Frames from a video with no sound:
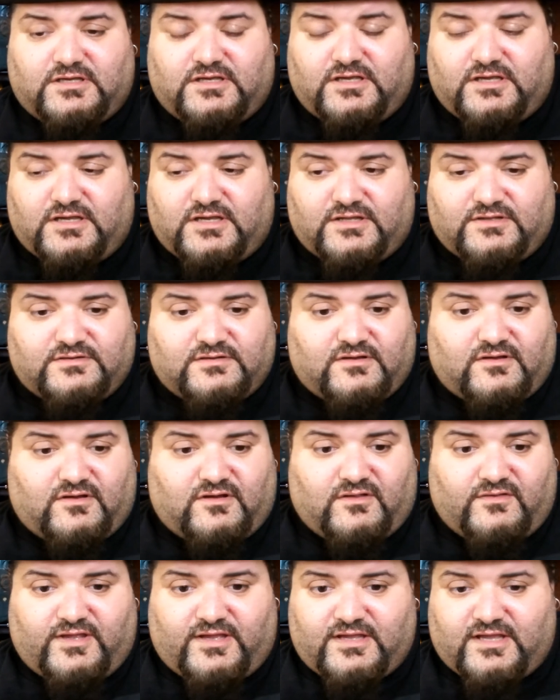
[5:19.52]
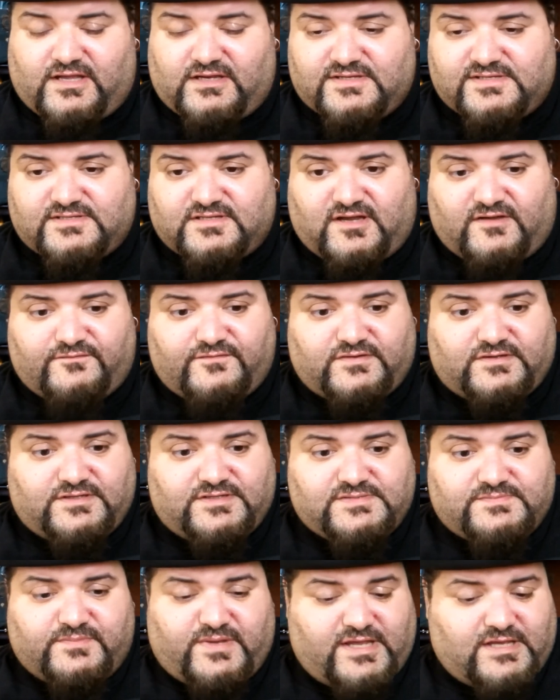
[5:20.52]
and all that kind of stuff, and
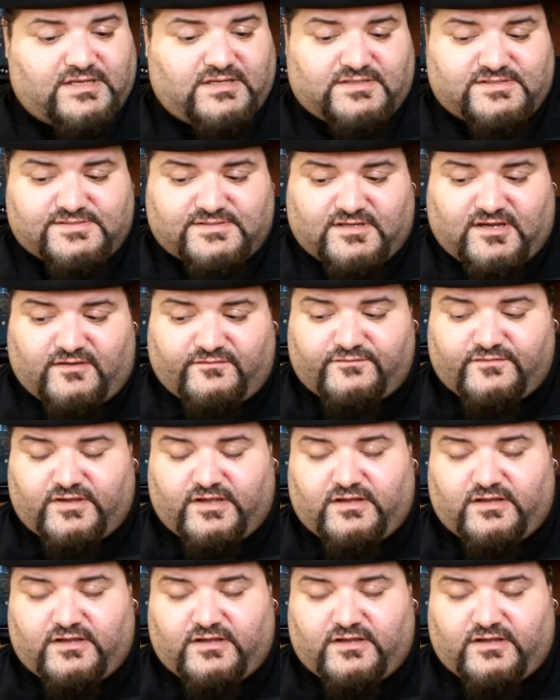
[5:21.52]
he's making stuff.